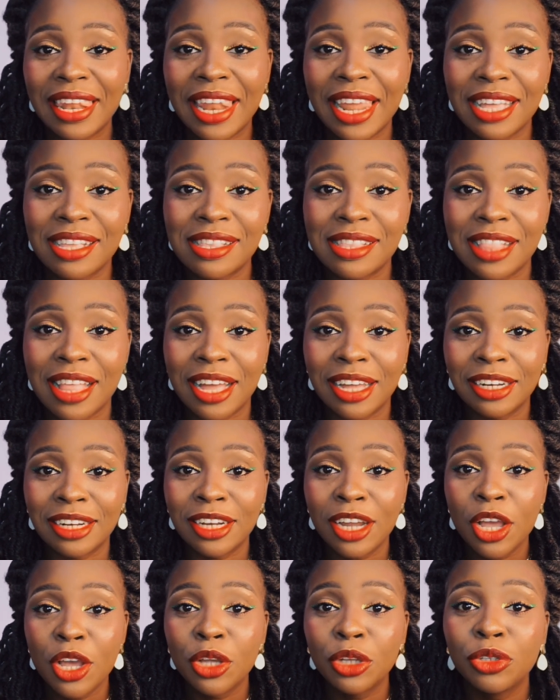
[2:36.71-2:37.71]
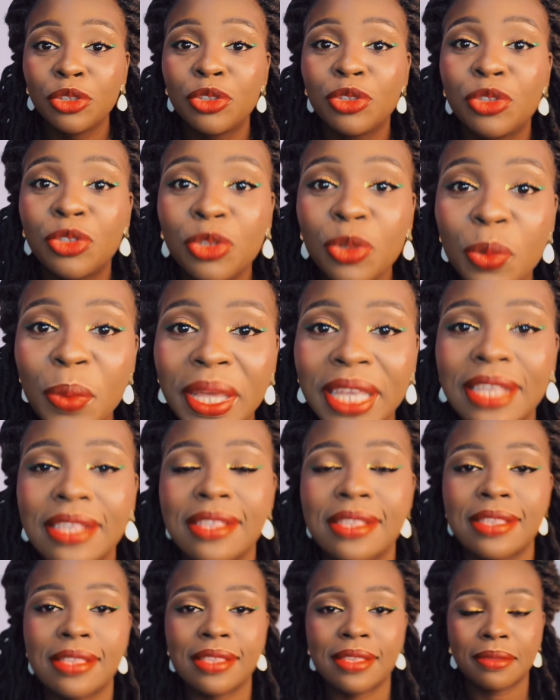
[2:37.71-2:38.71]
less than 2
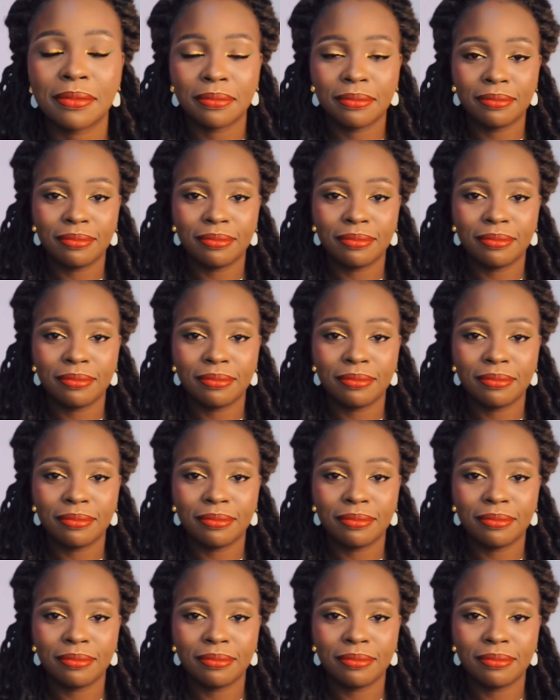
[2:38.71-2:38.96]
weeks.